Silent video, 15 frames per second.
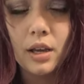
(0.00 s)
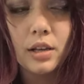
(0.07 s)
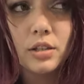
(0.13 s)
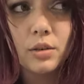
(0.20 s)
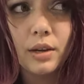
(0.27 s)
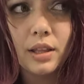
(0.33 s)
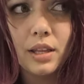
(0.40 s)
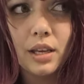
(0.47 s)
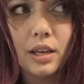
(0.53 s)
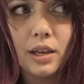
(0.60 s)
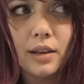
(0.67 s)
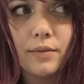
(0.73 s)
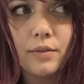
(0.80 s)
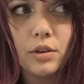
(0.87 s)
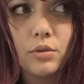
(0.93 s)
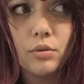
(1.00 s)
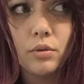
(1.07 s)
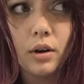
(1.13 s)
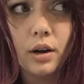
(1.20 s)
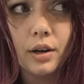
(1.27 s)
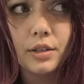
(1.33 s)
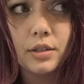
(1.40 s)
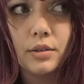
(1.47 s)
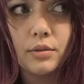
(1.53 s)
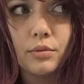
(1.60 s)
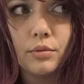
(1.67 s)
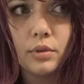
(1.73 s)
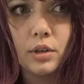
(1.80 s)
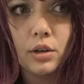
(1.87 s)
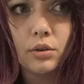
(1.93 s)
So I think if you are
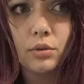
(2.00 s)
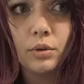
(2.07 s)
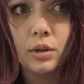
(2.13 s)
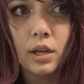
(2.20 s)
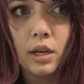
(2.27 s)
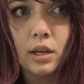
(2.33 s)
to, you know,